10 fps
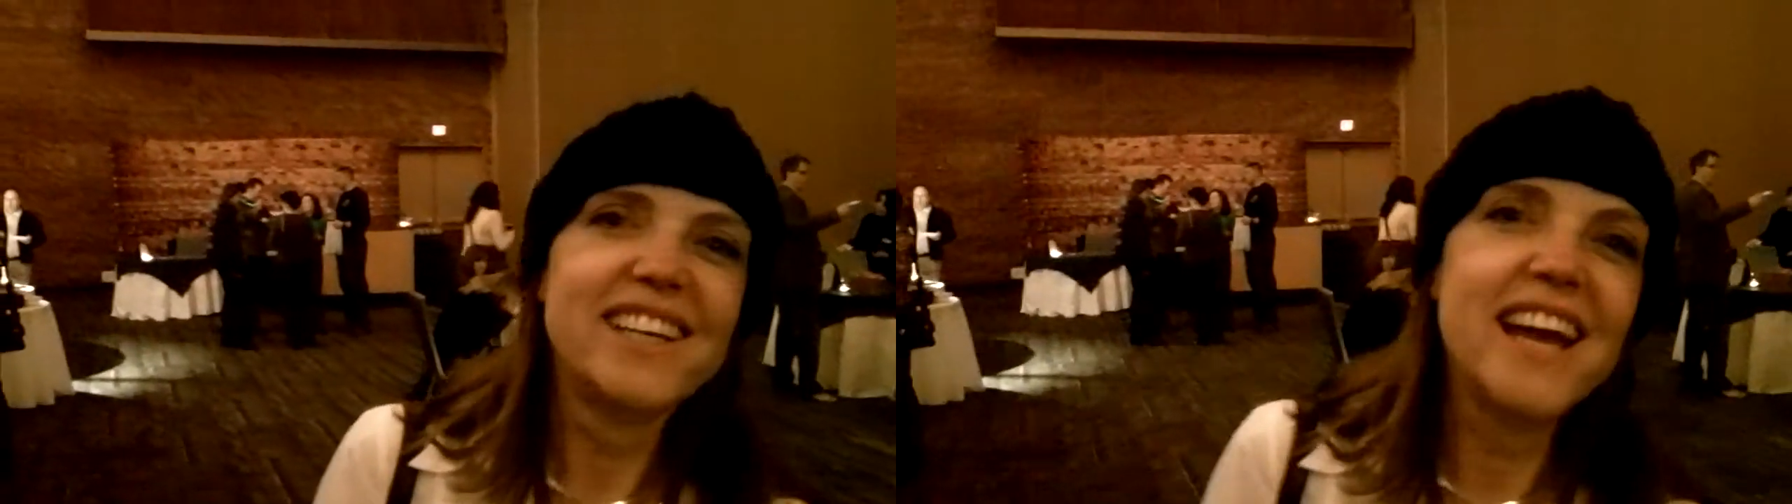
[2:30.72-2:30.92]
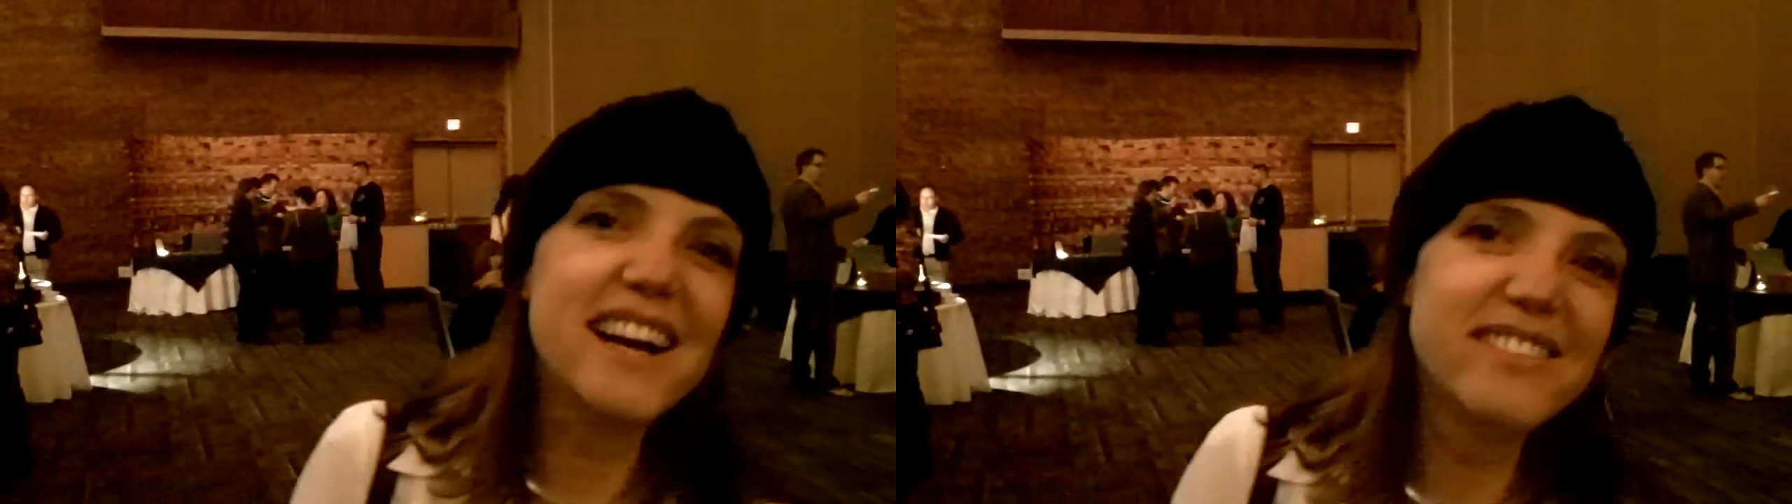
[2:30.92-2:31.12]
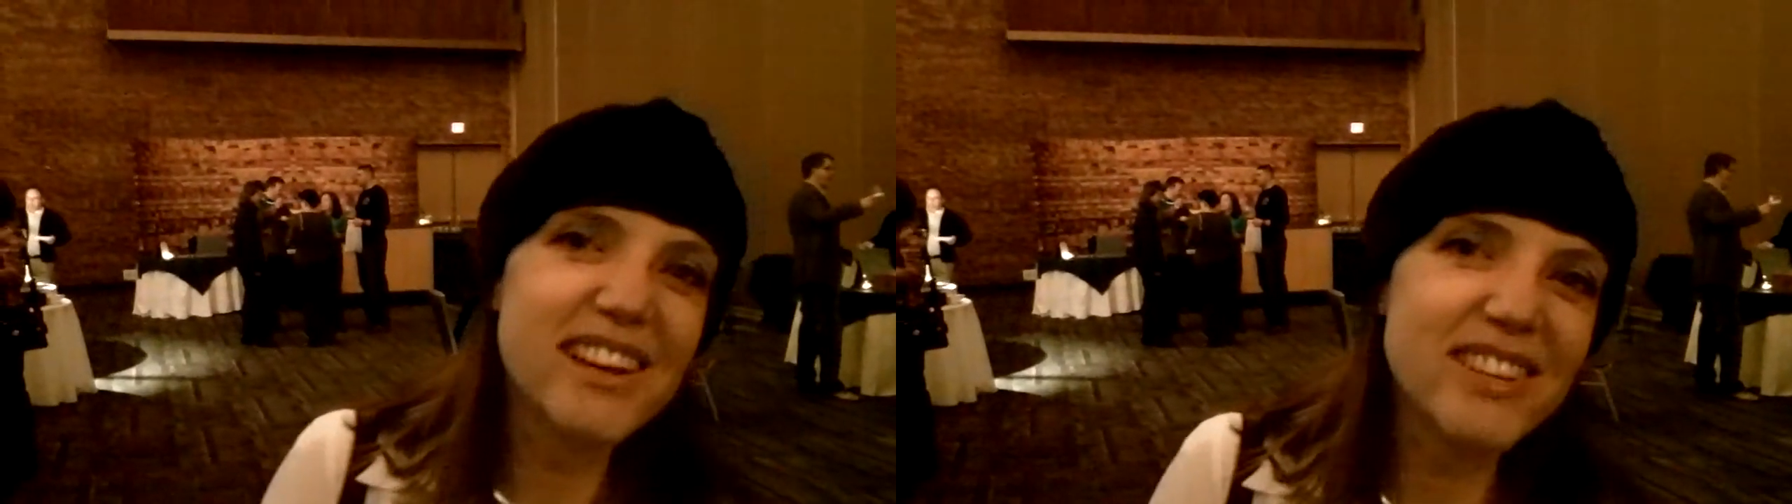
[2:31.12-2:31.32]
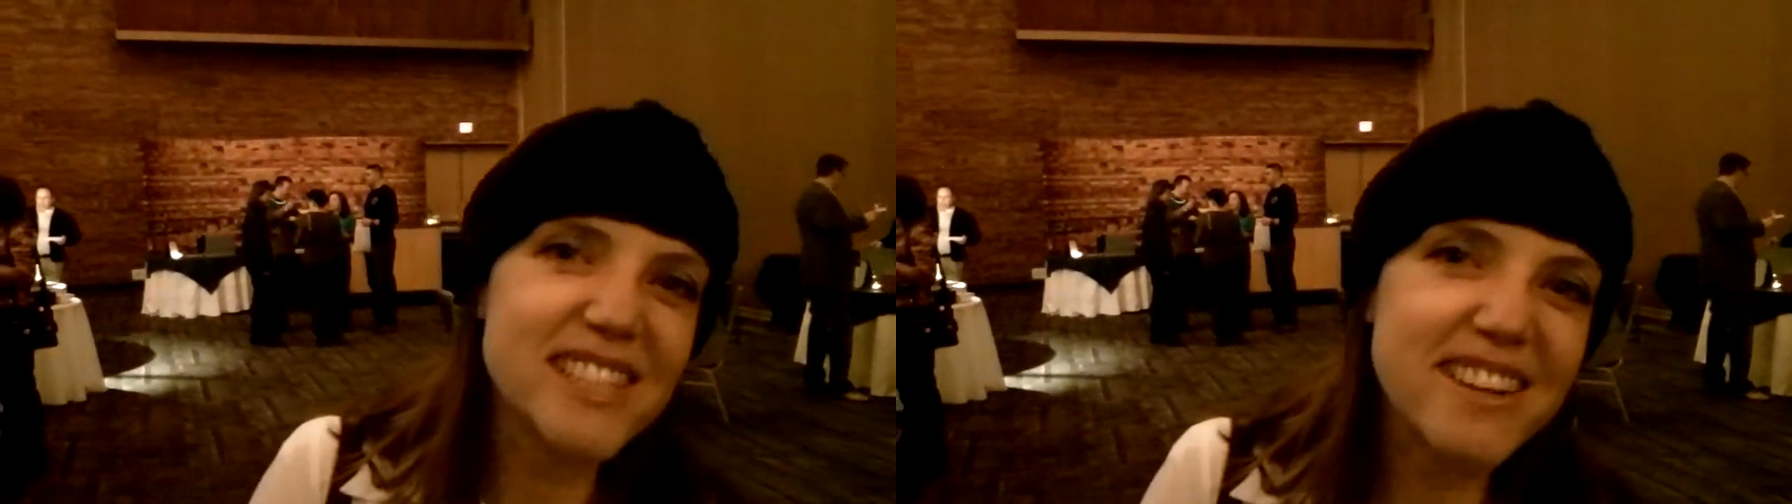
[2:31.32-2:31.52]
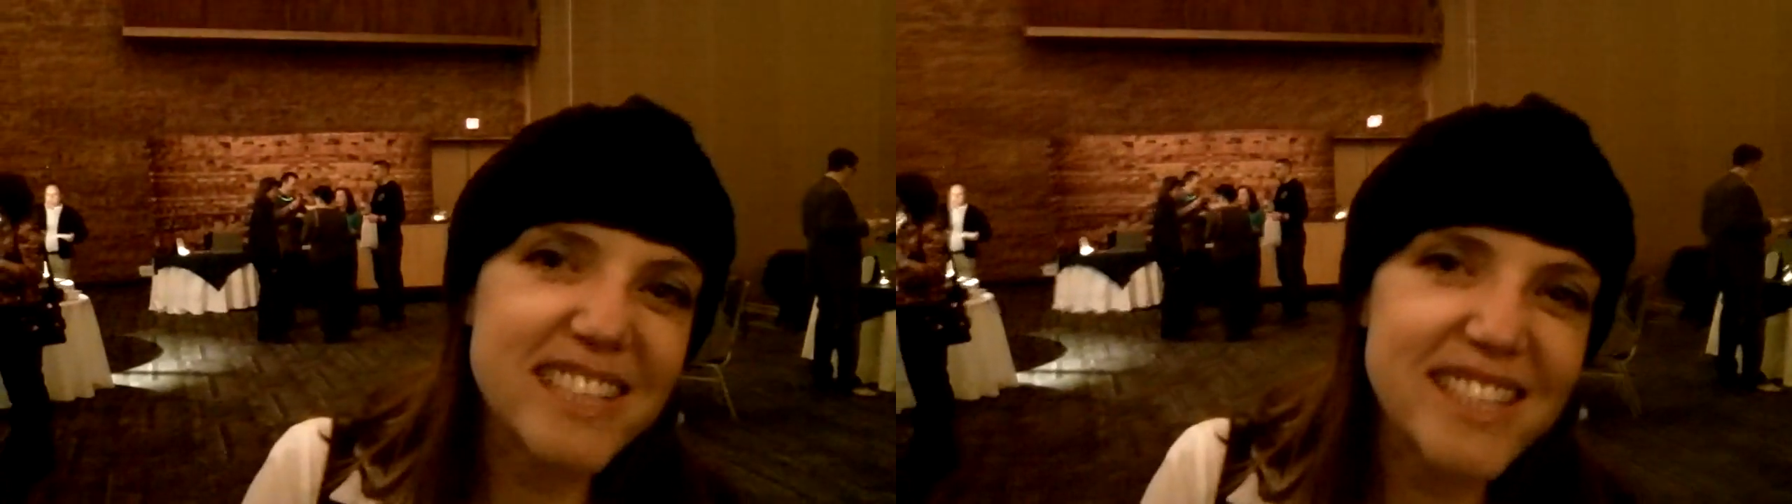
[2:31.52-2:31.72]
Yeah, it was a
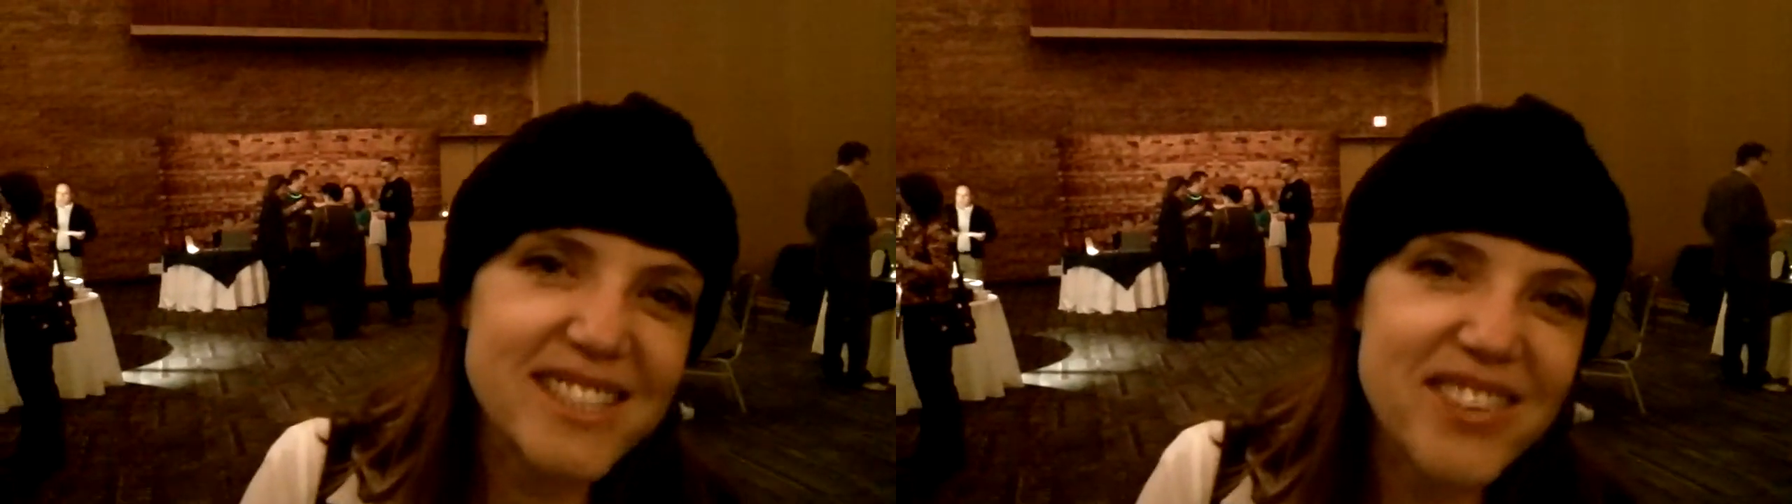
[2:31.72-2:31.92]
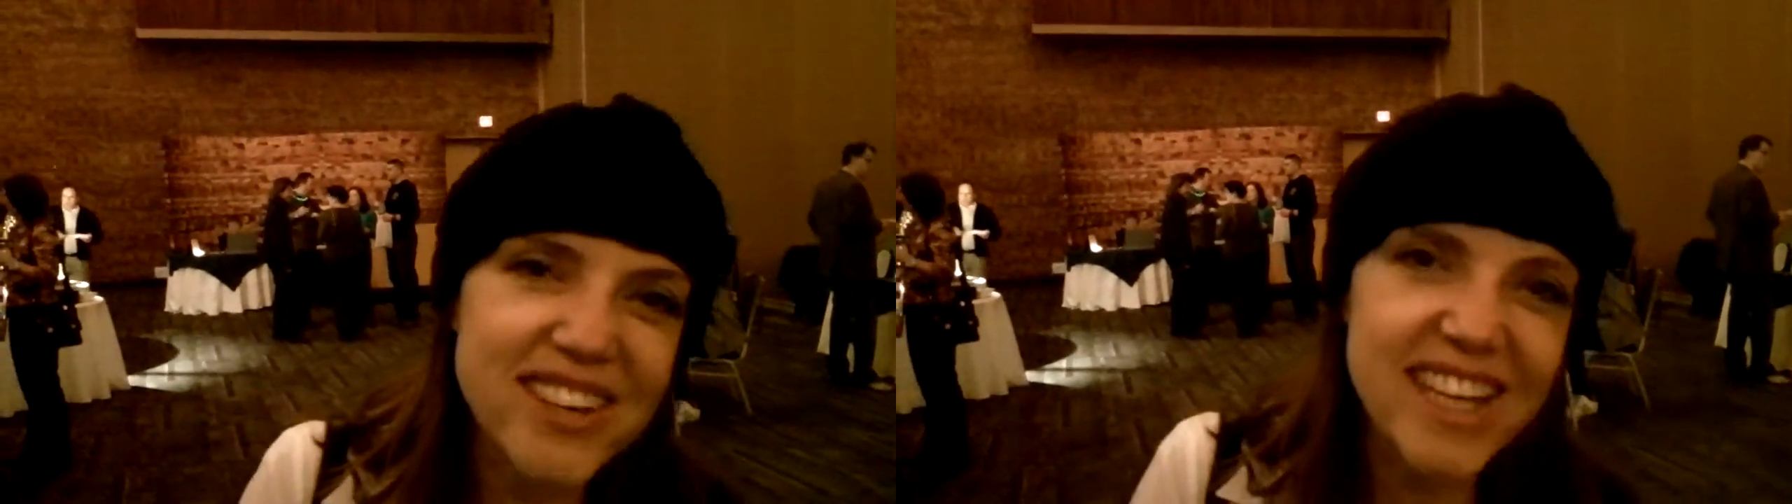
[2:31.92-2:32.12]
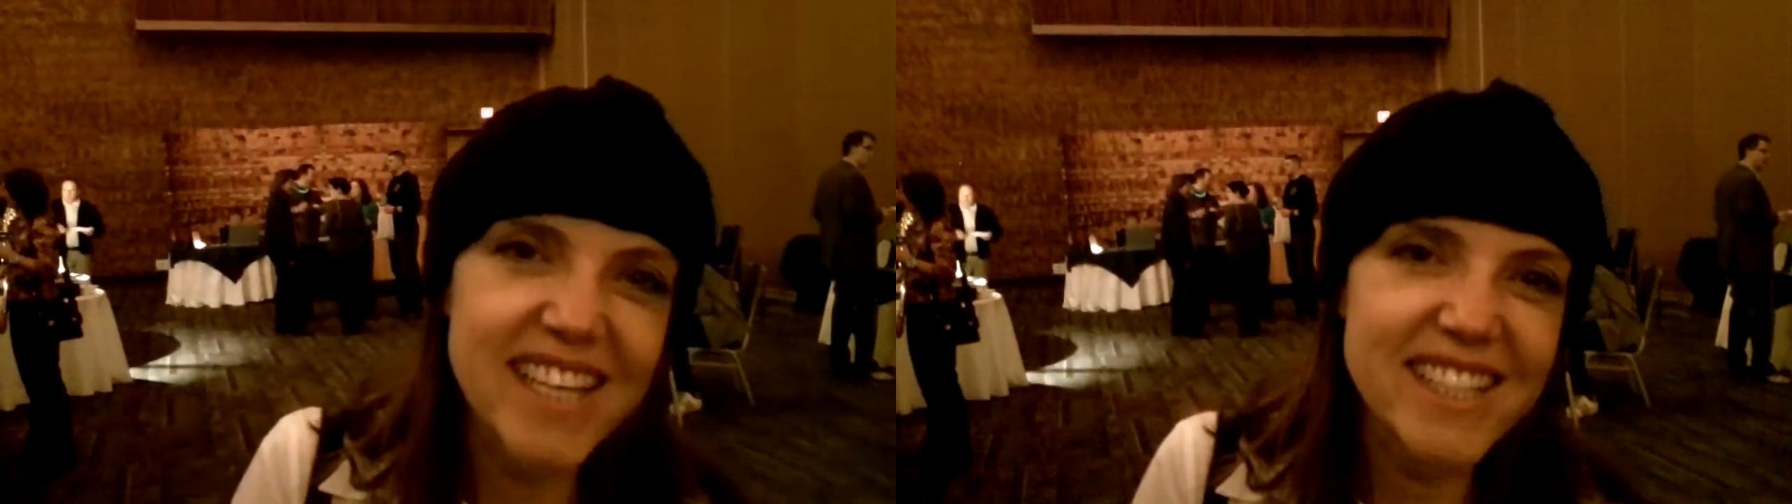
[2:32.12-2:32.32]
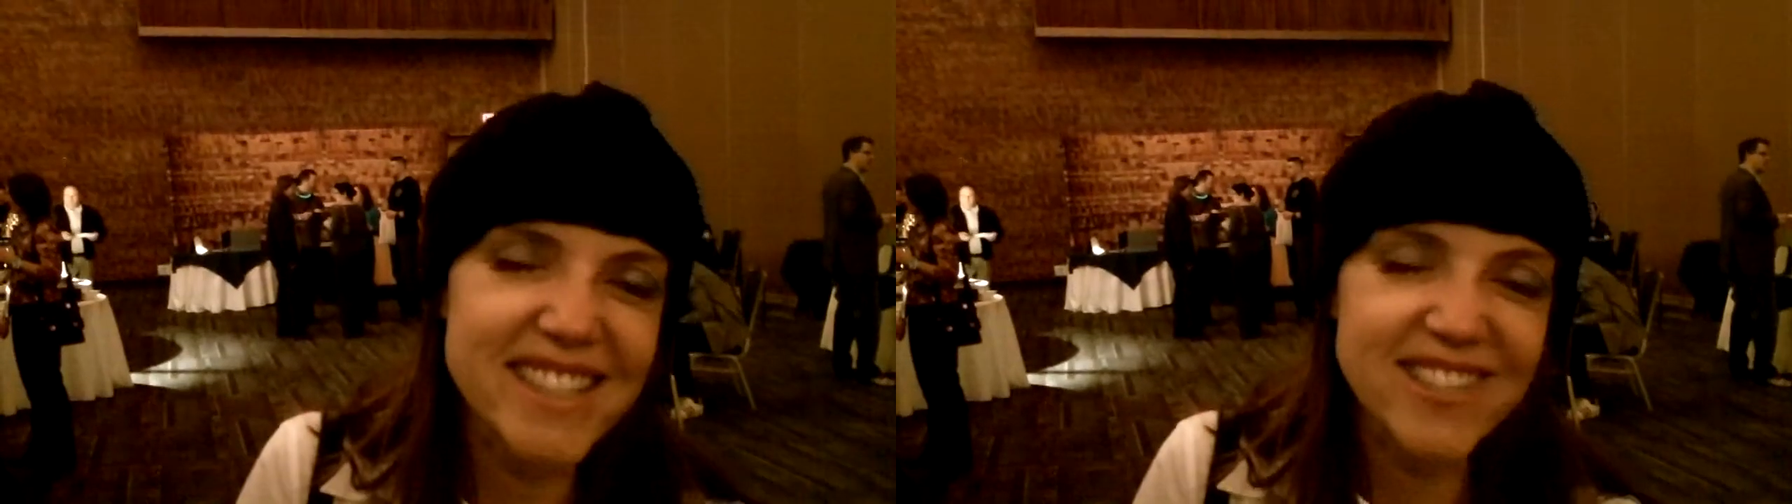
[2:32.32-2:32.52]
great experience.